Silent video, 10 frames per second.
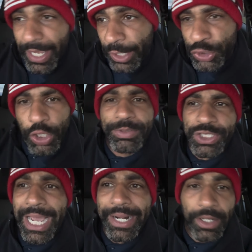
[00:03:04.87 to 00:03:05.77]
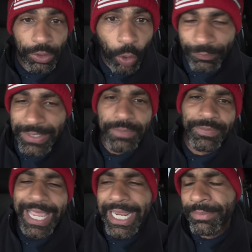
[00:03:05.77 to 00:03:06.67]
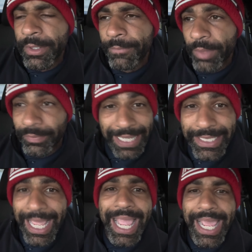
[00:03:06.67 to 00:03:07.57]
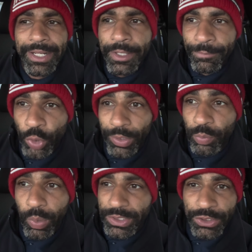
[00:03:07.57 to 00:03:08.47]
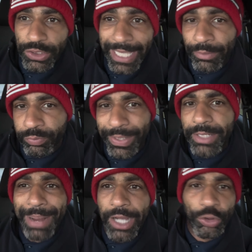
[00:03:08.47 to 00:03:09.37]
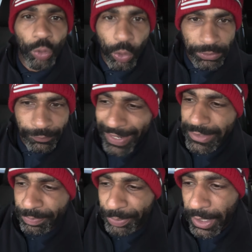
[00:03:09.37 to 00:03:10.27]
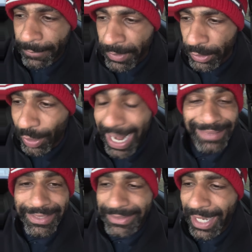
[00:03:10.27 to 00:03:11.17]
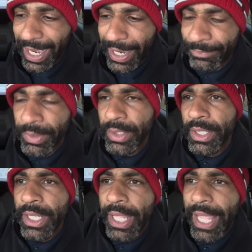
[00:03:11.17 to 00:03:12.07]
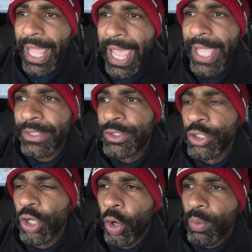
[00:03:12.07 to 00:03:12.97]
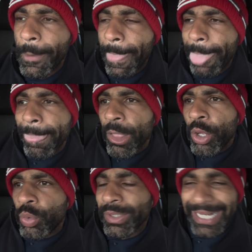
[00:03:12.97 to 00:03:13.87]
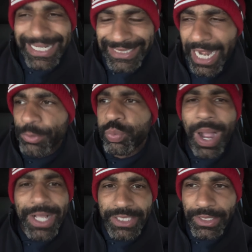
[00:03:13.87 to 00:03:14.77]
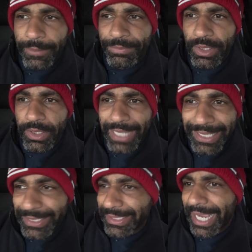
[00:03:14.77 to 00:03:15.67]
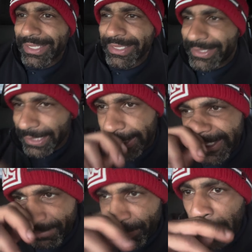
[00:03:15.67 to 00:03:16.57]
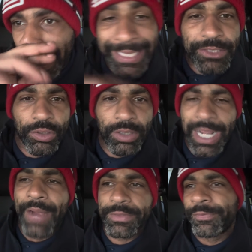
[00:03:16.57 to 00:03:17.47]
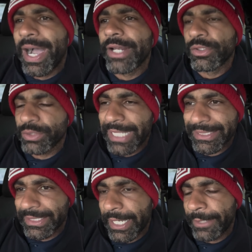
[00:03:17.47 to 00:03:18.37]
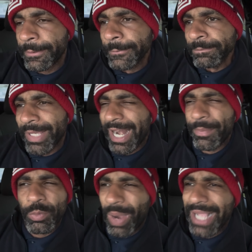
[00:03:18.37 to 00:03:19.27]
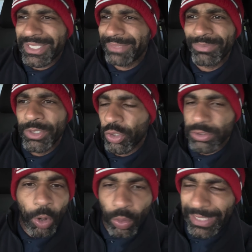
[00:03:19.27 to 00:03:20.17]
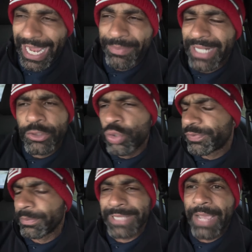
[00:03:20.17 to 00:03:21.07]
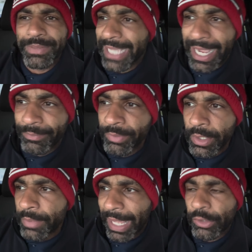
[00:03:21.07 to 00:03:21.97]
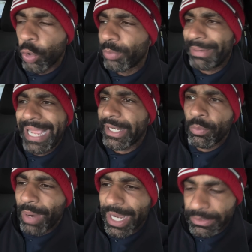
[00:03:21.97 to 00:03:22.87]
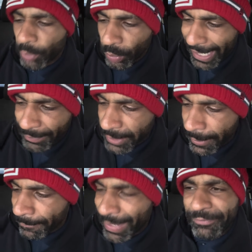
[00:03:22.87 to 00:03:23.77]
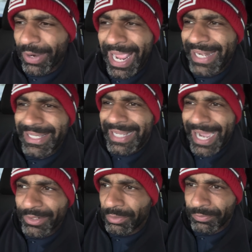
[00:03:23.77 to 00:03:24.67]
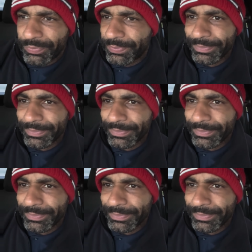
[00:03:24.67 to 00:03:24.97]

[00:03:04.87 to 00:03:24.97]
a jump shot, an offensive game that he had. He wasn't just a rebounder or a defensive player, at this time. And, like I said, I was watching the 1996 Eastern Conference Finals last night. And I've been watching, some old games. And I do it from time to time. I go back and I watch some old games, not for any kind of,